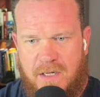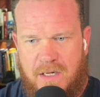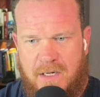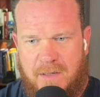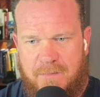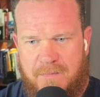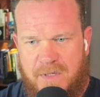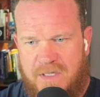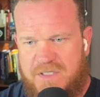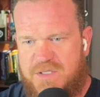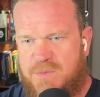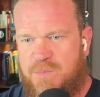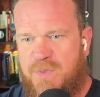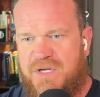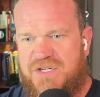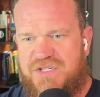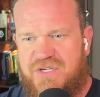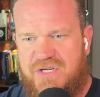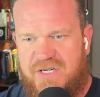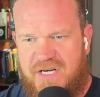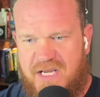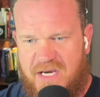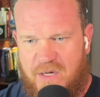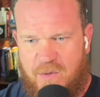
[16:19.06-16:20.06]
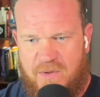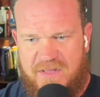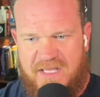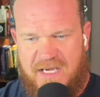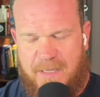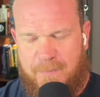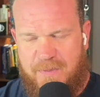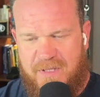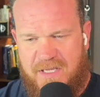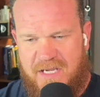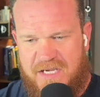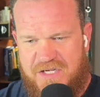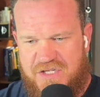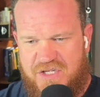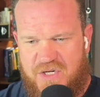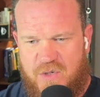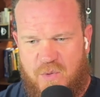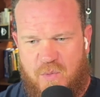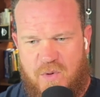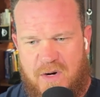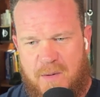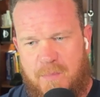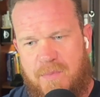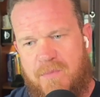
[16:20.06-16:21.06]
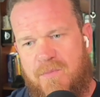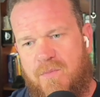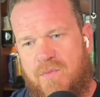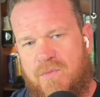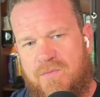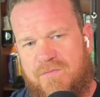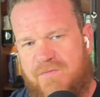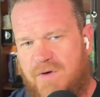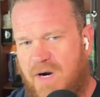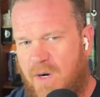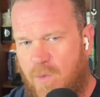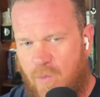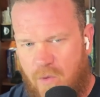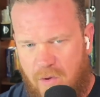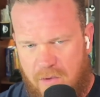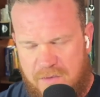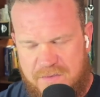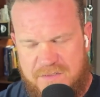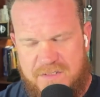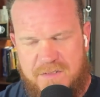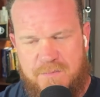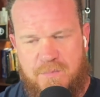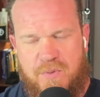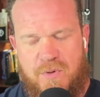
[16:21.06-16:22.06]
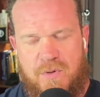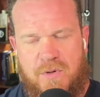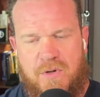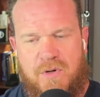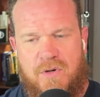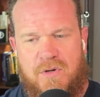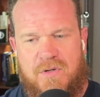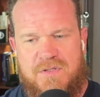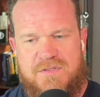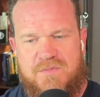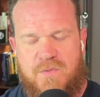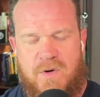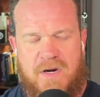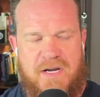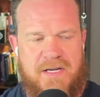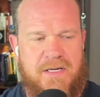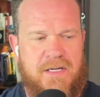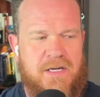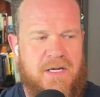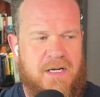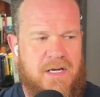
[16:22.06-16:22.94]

Especially now with application aware firewalls and protocols, right?